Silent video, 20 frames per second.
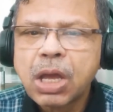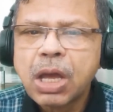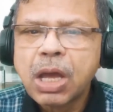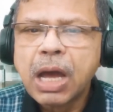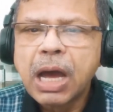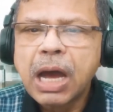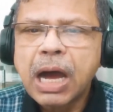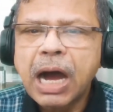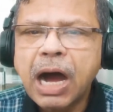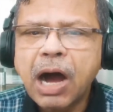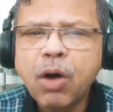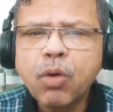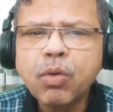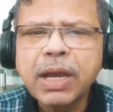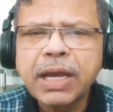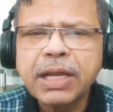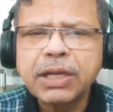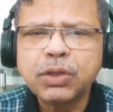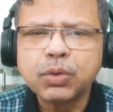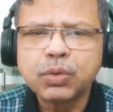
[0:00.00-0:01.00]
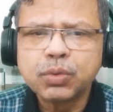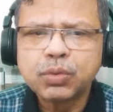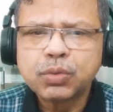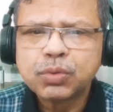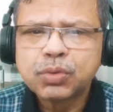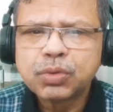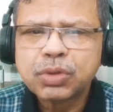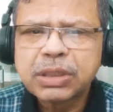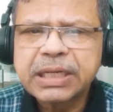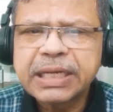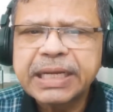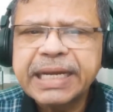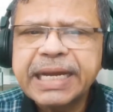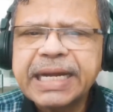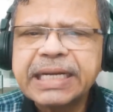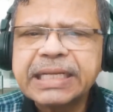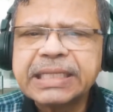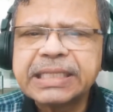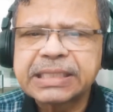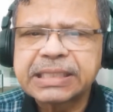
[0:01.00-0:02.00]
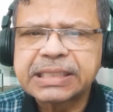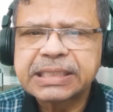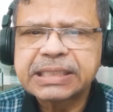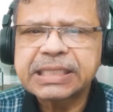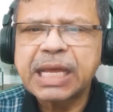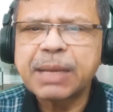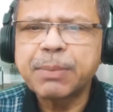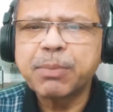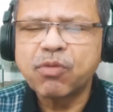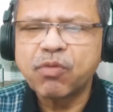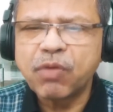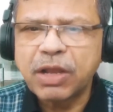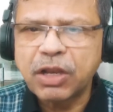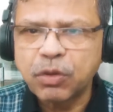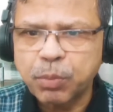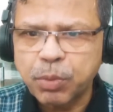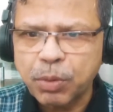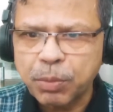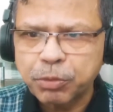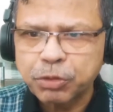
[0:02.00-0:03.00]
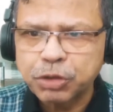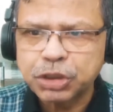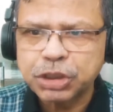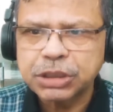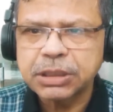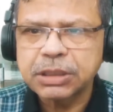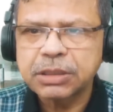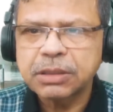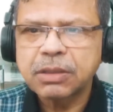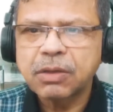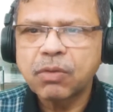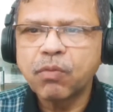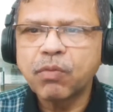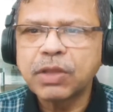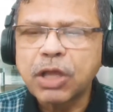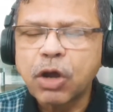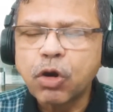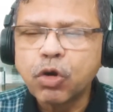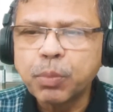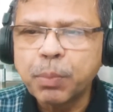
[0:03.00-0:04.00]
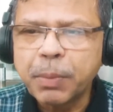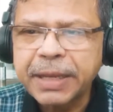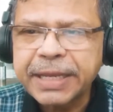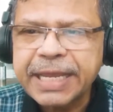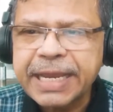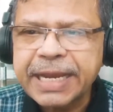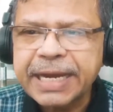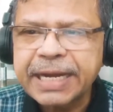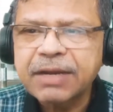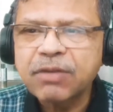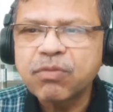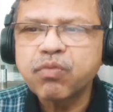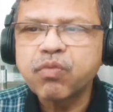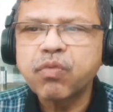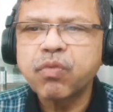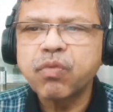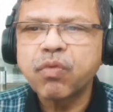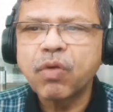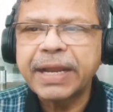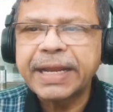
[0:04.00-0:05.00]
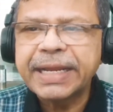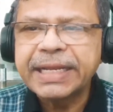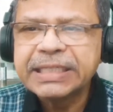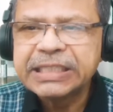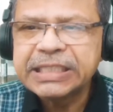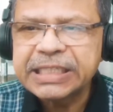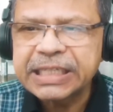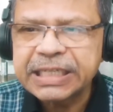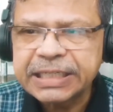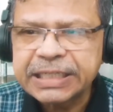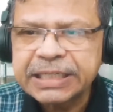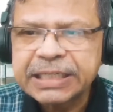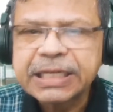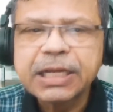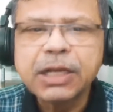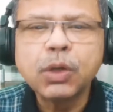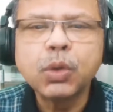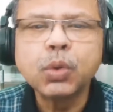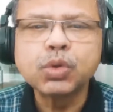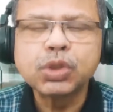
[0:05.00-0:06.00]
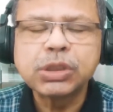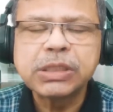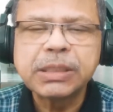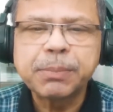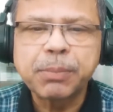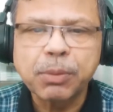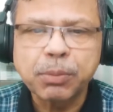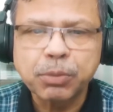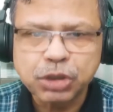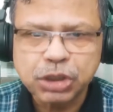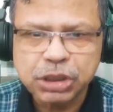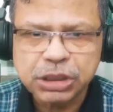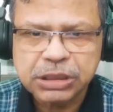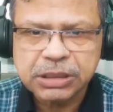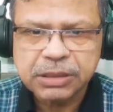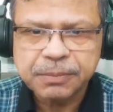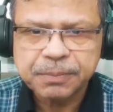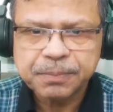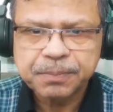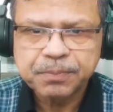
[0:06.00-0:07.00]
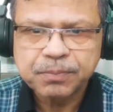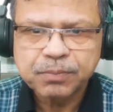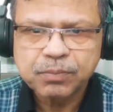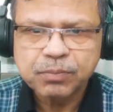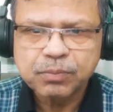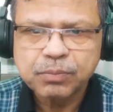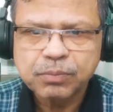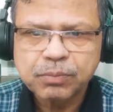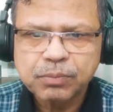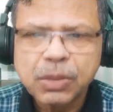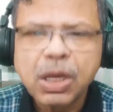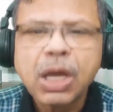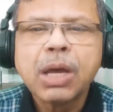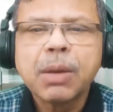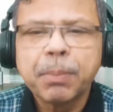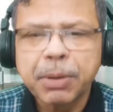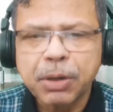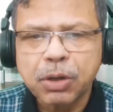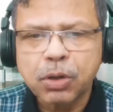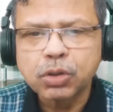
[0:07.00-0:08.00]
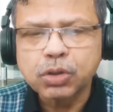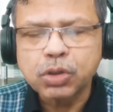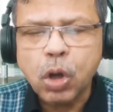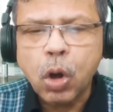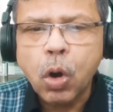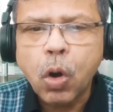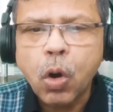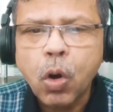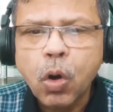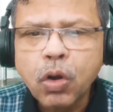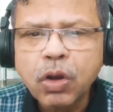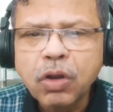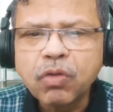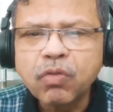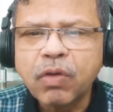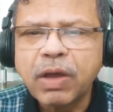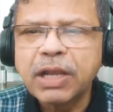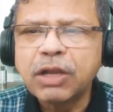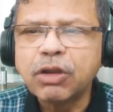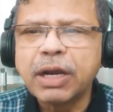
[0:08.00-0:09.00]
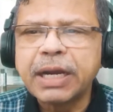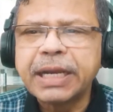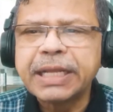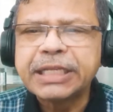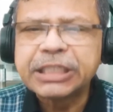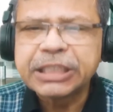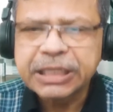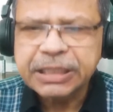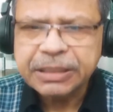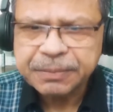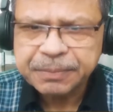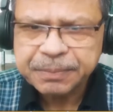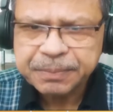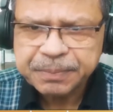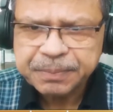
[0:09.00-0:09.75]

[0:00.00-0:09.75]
How can you create this type of value proposition without making it financially losing proposition? Because all value addition